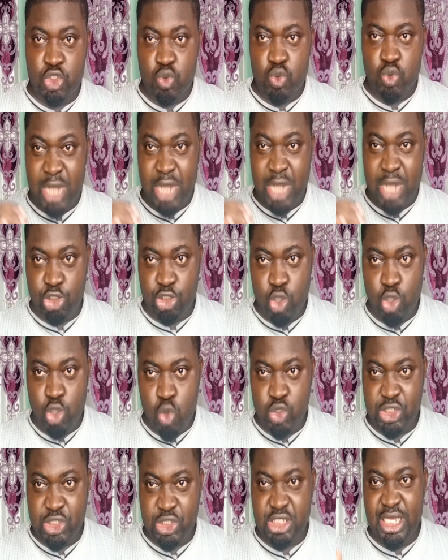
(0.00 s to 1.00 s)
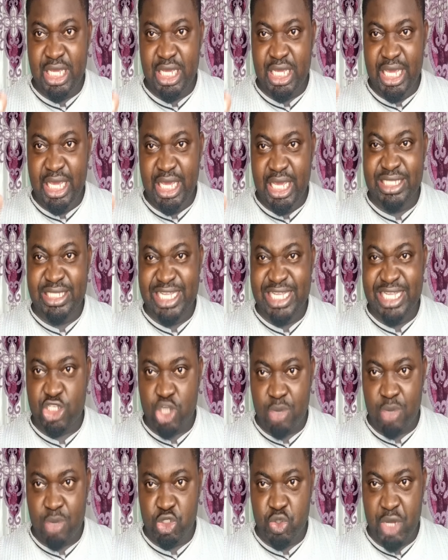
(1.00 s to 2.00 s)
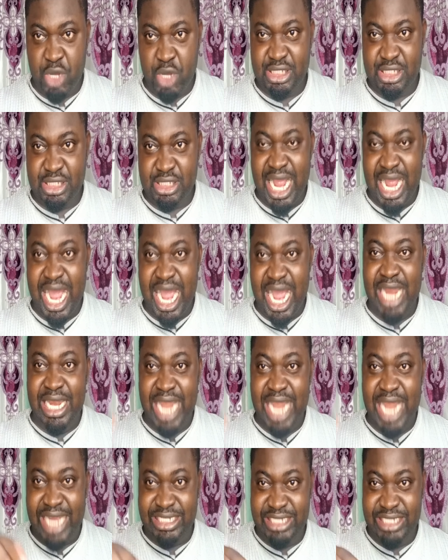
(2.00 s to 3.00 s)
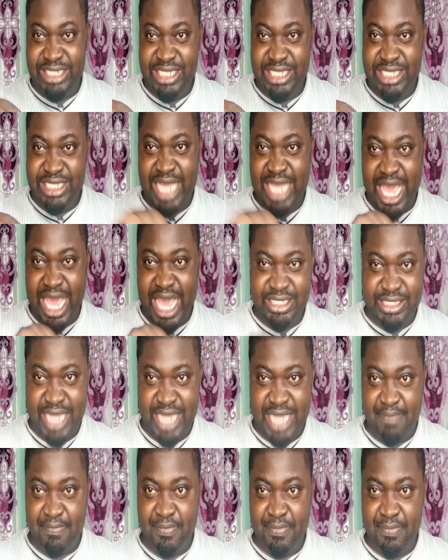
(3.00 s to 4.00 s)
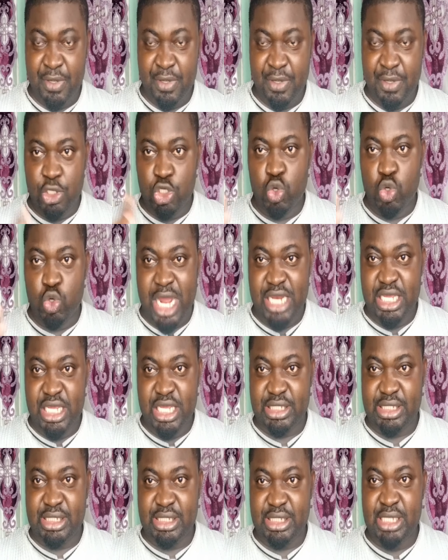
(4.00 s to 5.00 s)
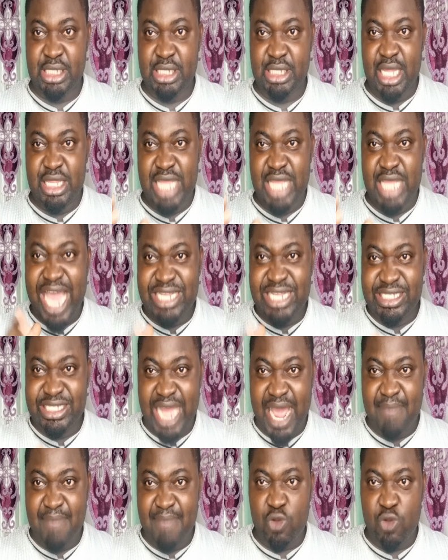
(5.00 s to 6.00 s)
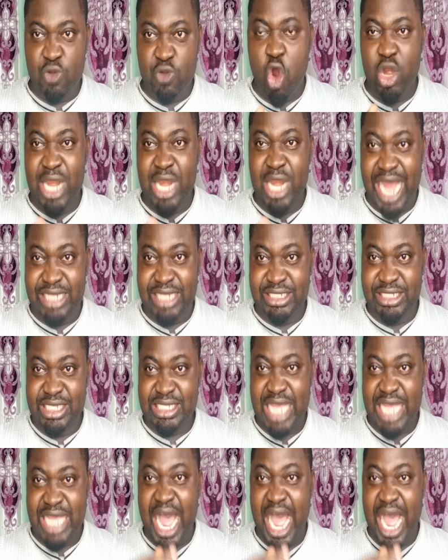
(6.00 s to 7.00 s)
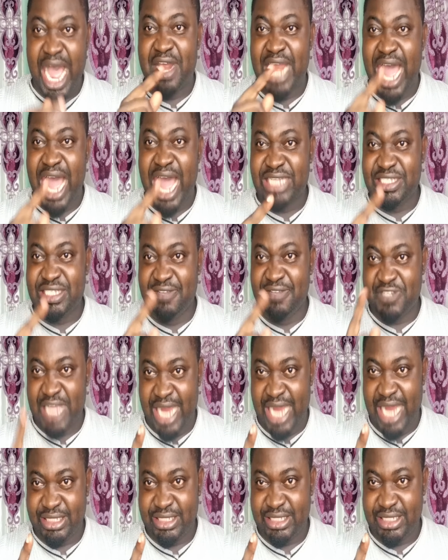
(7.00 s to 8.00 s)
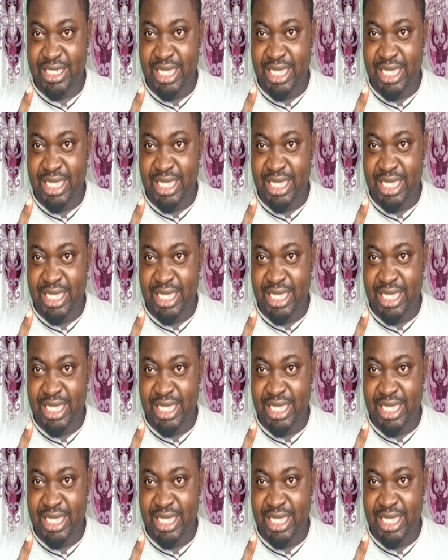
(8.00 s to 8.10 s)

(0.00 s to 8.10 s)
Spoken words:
lactose is the substrate and lactase is the enzyme. Look at this. The enzyme called lactase have an active site,